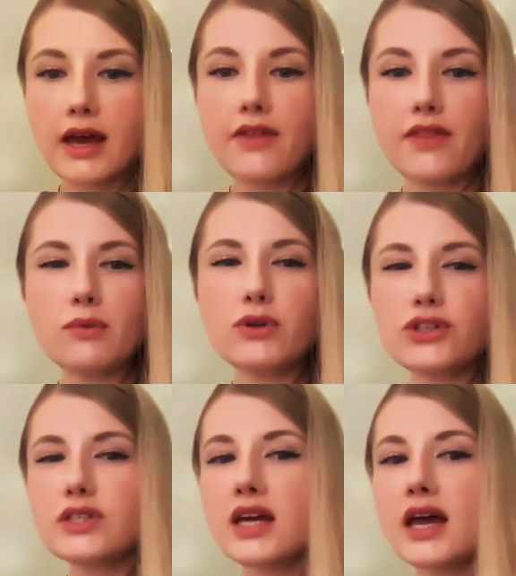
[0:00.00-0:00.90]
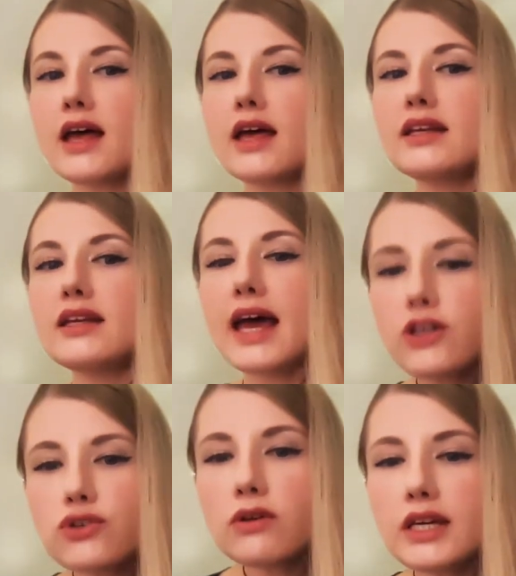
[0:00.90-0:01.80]
They will just
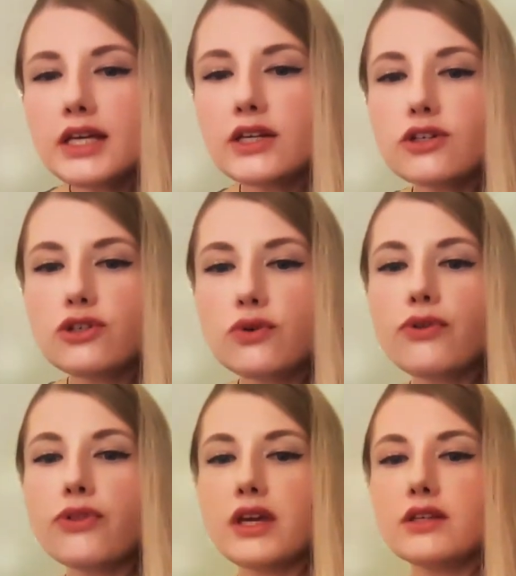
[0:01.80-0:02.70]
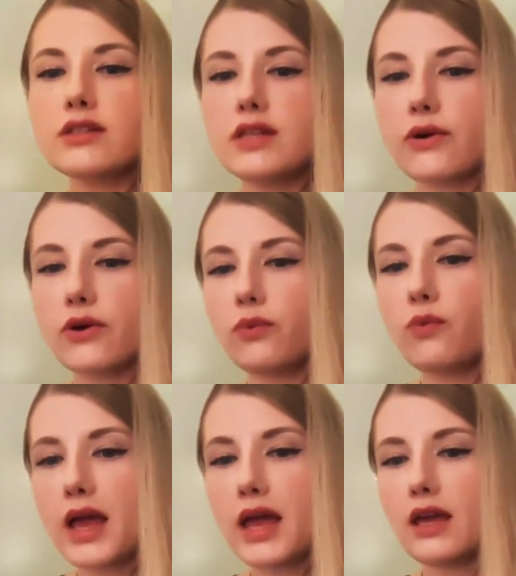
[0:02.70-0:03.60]
naturally do things their own
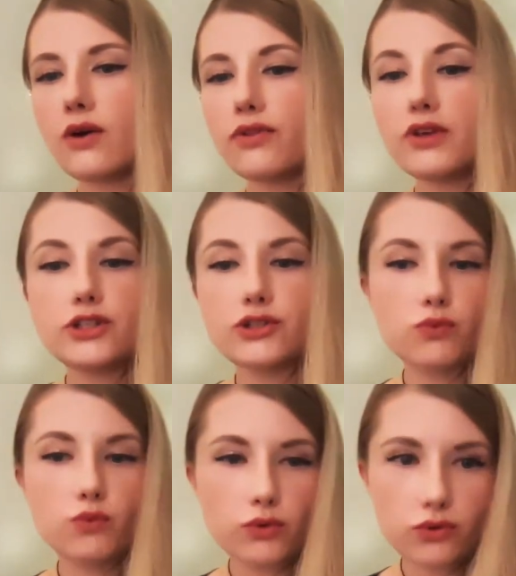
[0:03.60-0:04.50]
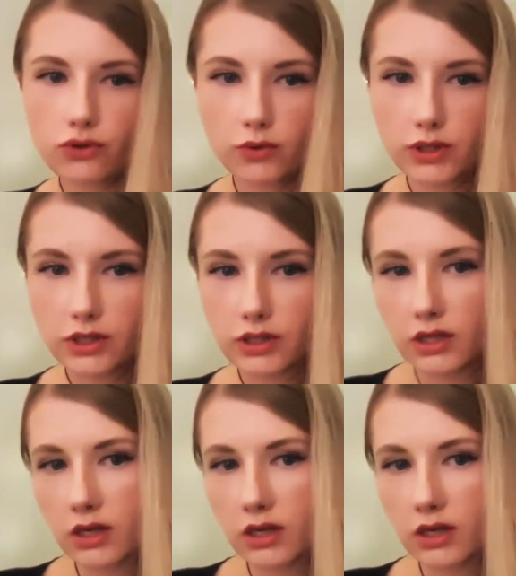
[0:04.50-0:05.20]
way, or they just won't do it.